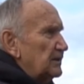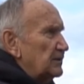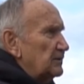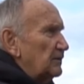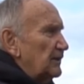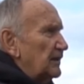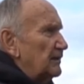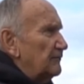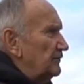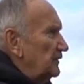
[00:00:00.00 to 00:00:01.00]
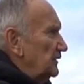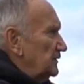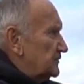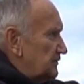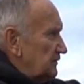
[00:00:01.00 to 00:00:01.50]
in, you'll have
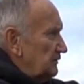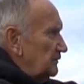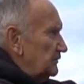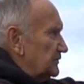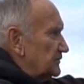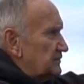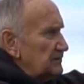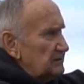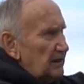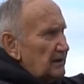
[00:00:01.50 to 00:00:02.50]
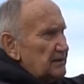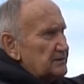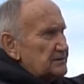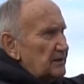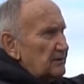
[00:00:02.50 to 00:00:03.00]
seals and sea
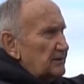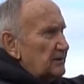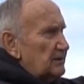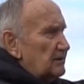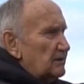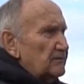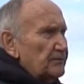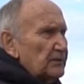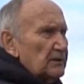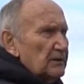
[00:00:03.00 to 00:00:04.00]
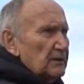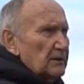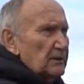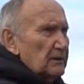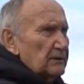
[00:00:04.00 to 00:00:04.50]
lions out here.
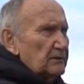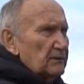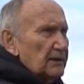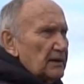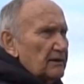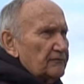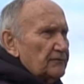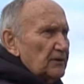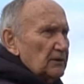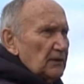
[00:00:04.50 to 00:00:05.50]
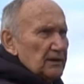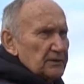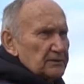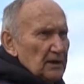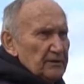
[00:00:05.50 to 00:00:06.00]
Uh, you'll have uh, a lot
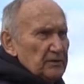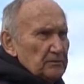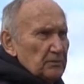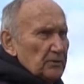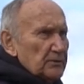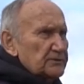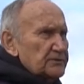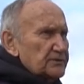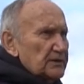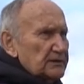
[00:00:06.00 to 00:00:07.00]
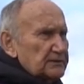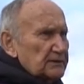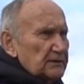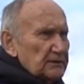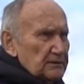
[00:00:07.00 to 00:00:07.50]
of diving birds. That uh,
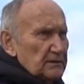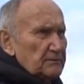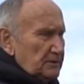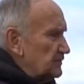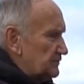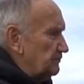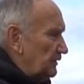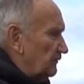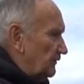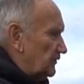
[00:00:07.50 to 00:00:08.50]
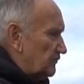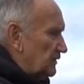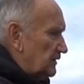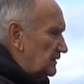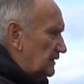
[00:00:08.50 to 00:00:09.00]
it, I mean, it's a big
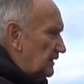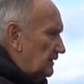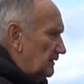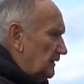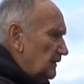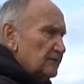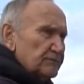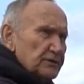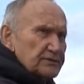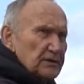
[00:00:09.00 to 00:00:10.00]
fishery, and and this